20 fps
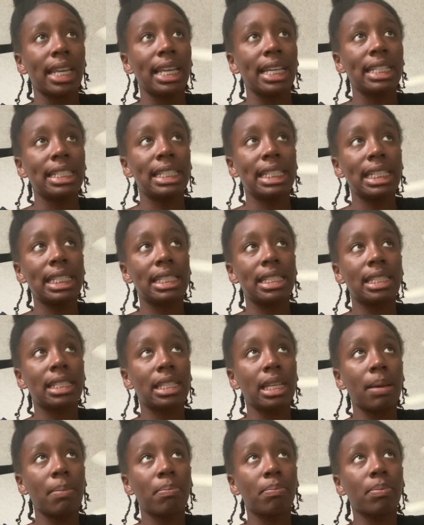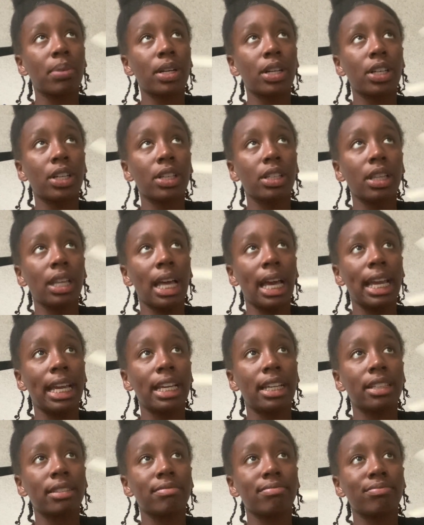December
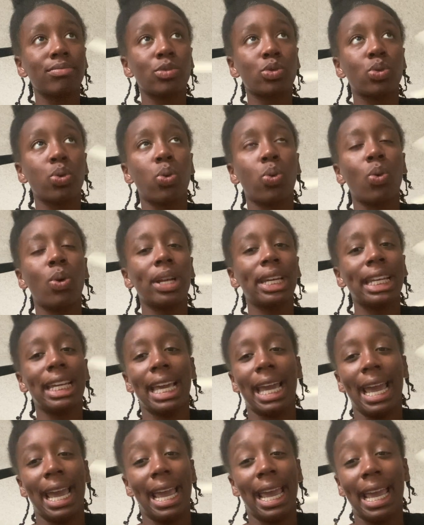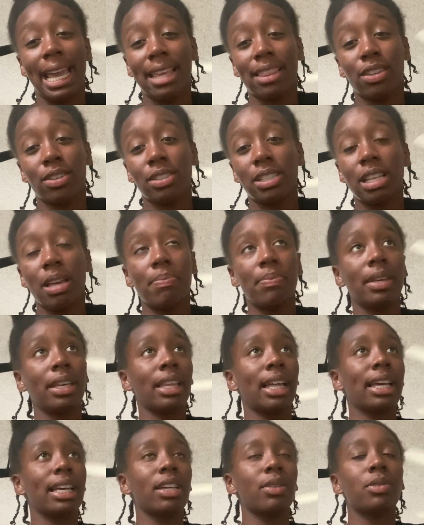like 28th or something.
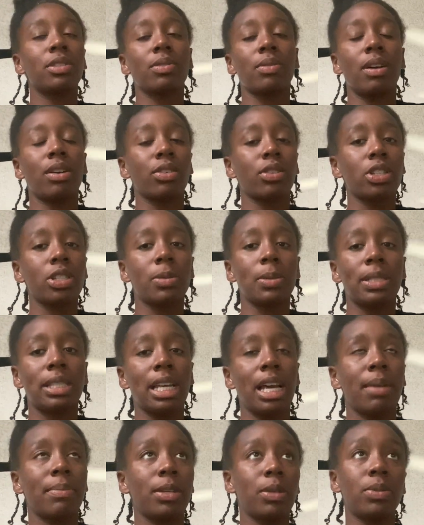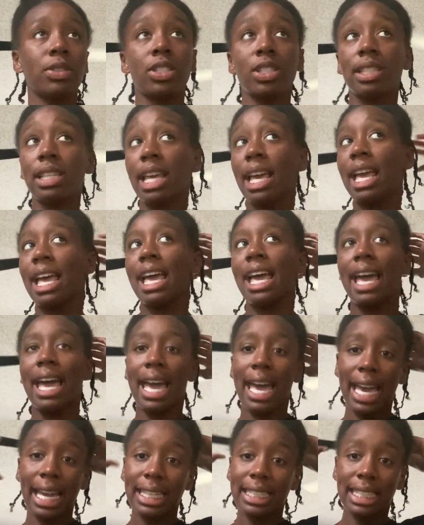Like it was around Christmas time. It was just
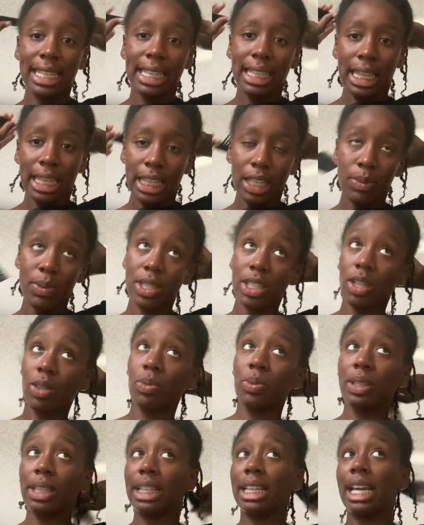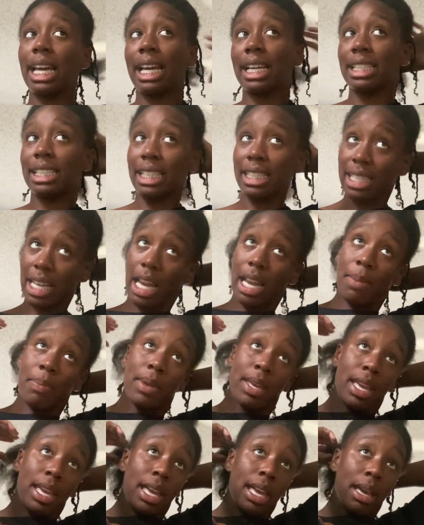hectic. Like it was a really hectic time.
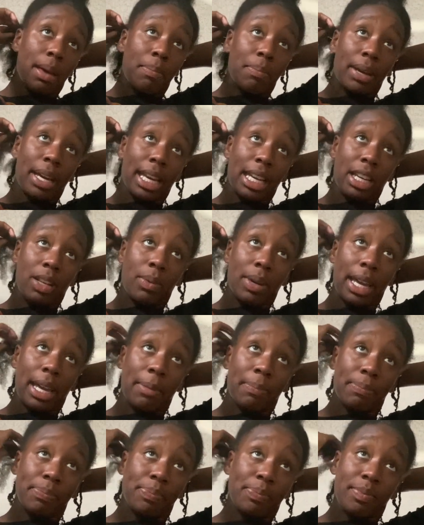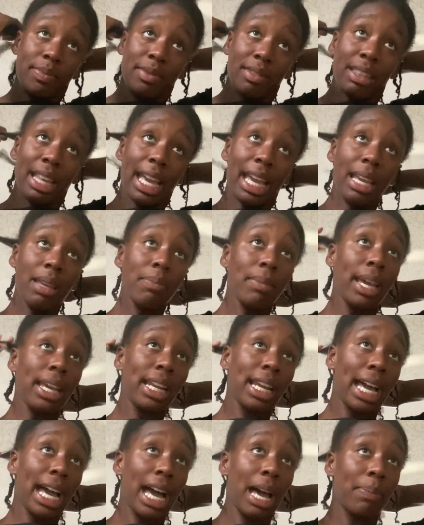But anyway, they made
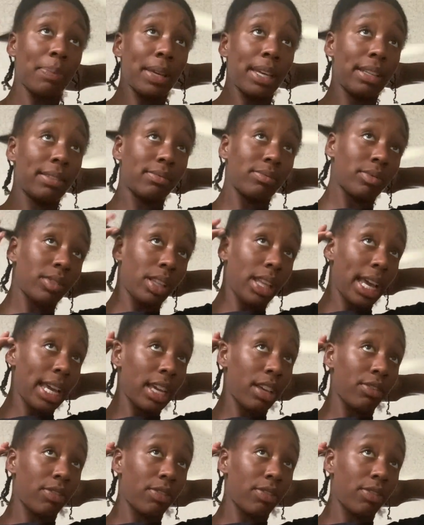it happen. Like